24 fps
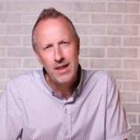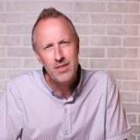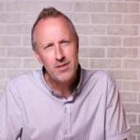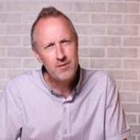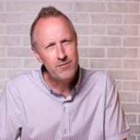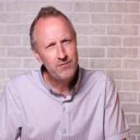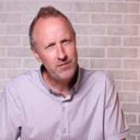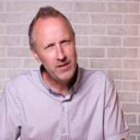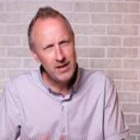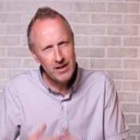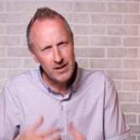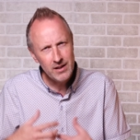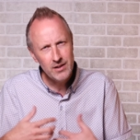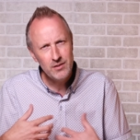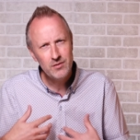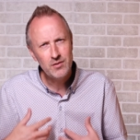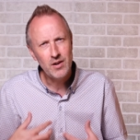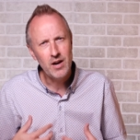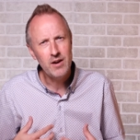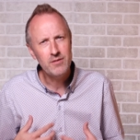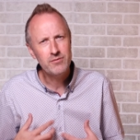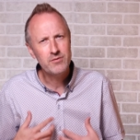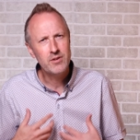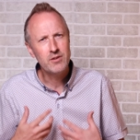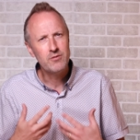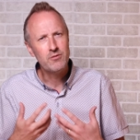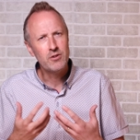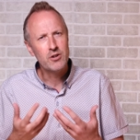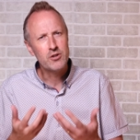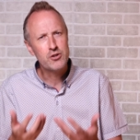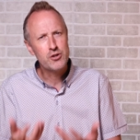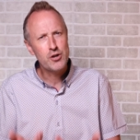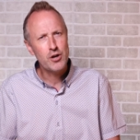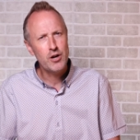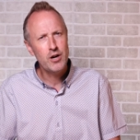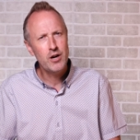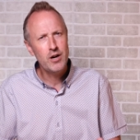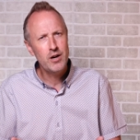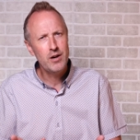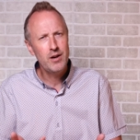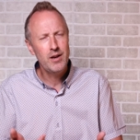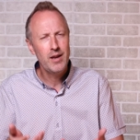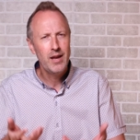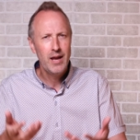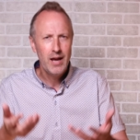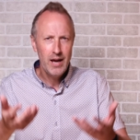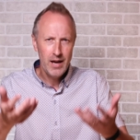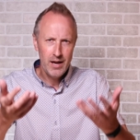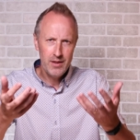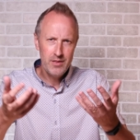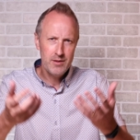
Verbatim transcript: the feelings often return